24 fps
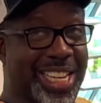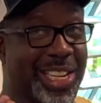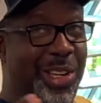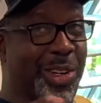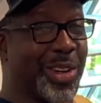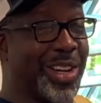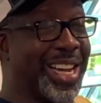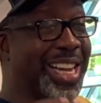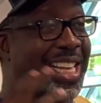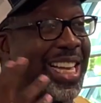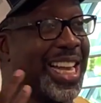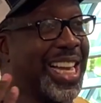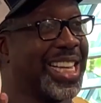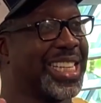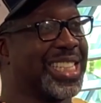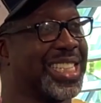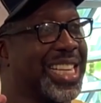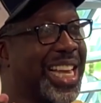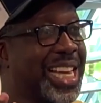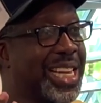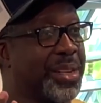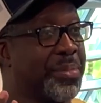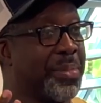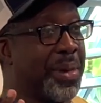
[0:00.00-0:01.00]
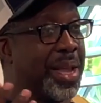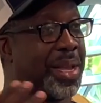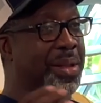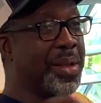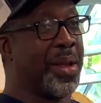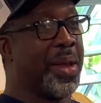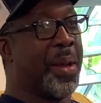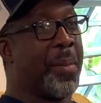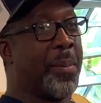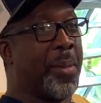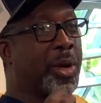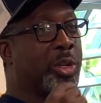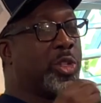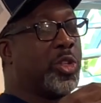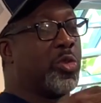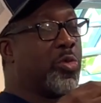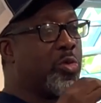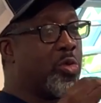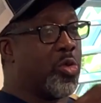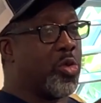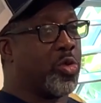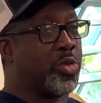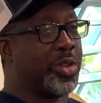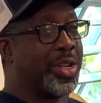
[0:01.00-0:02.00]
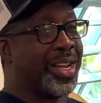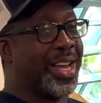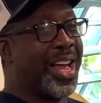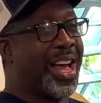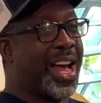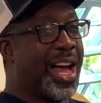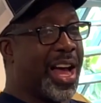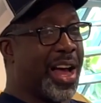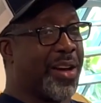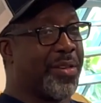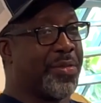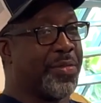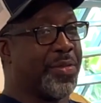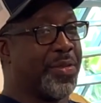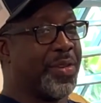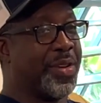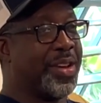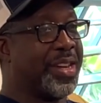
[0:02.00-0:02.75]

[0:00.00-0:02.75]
you could get the excitement, but you won't have